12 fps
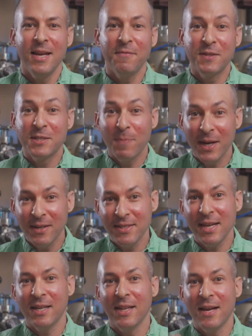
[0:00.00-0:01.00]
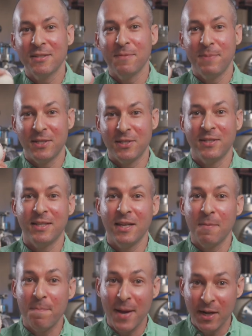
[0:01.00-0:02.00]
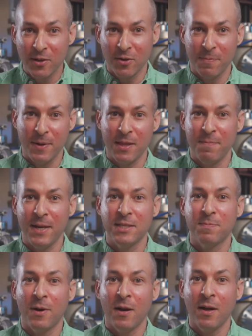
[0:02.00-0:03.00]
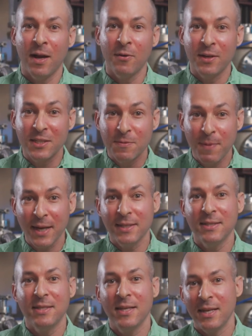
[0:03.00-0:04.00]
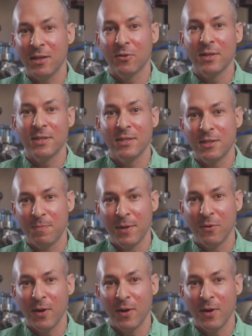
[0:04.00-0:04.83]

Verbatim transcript: If the Spider Tack allows the pitcher to get a better grip on the baseball, I would expect to see an increase in spin